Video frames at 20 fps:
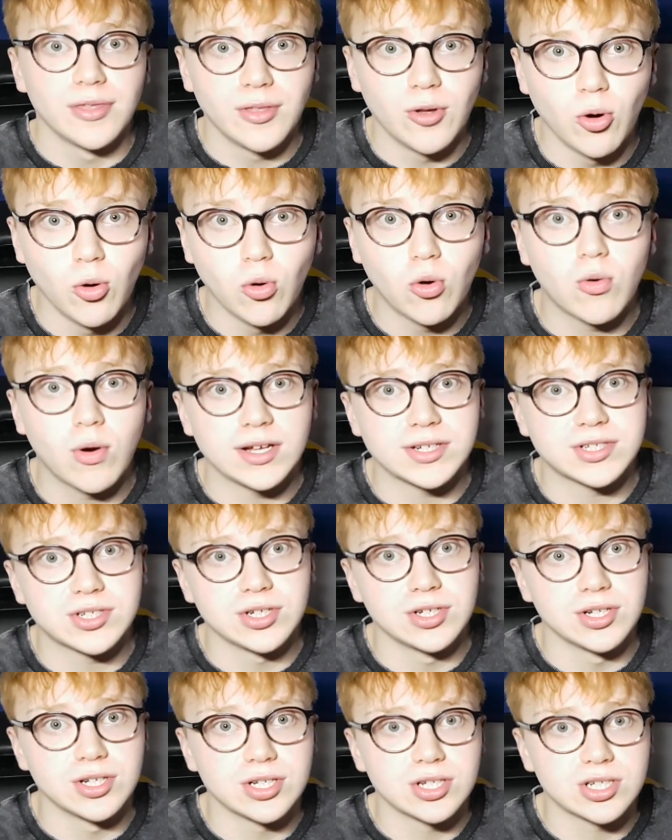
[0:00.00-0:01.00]
all
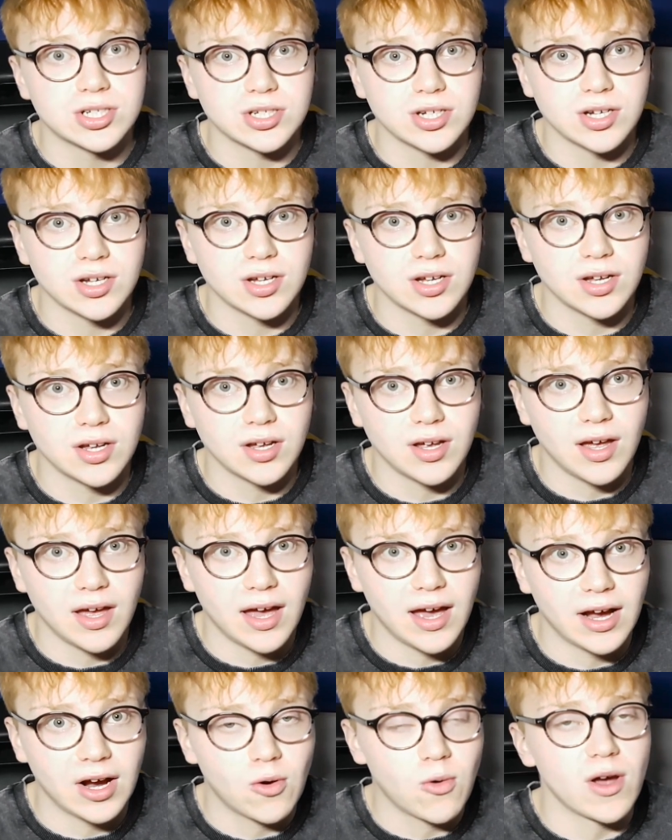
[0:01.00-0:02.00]
questions
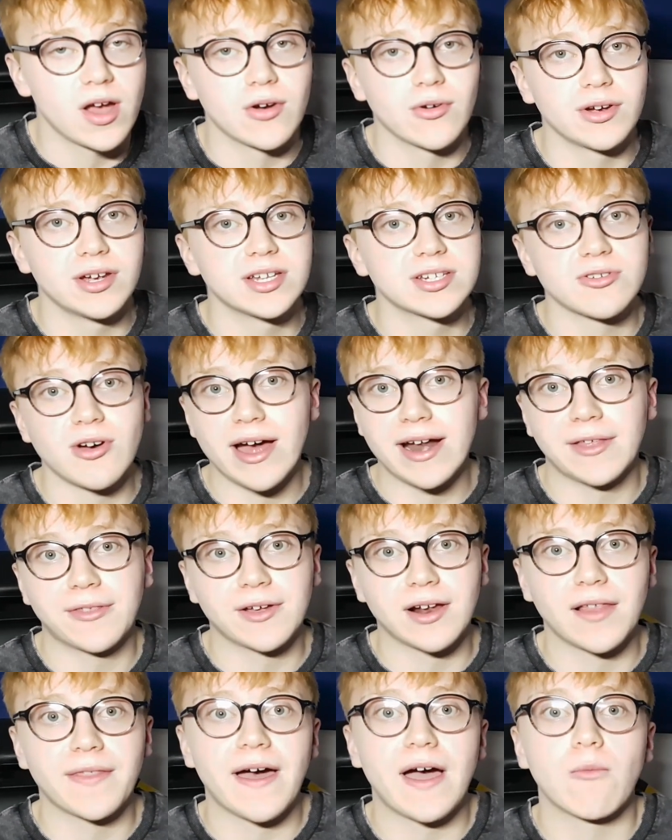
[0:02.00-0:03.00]
and queries or
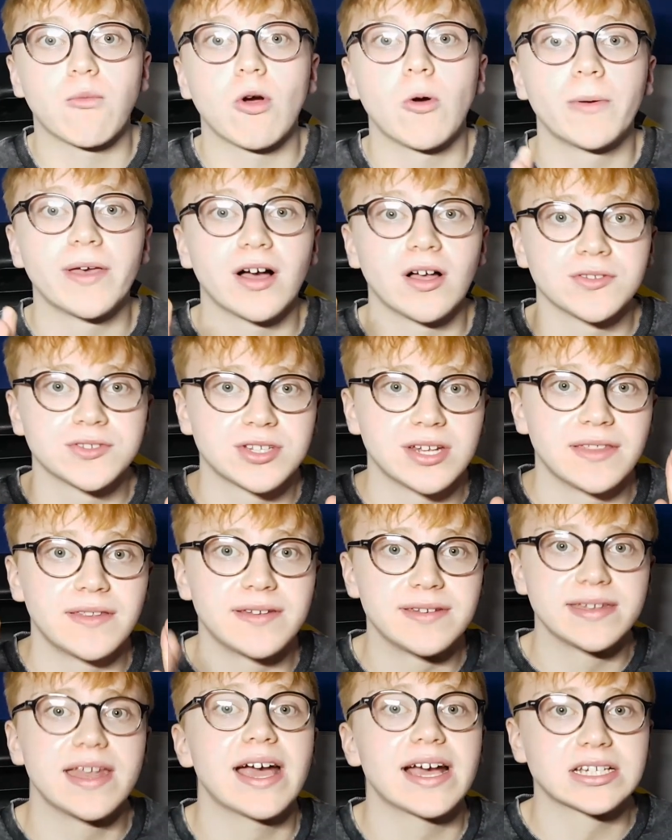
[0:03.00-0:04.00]
anything like that will be answered in
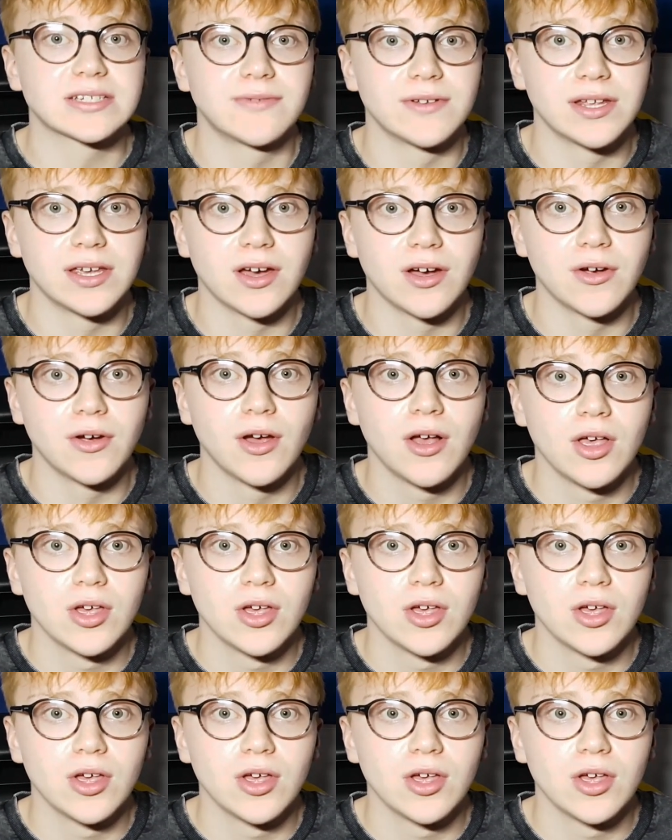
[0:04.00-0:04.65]
the next video.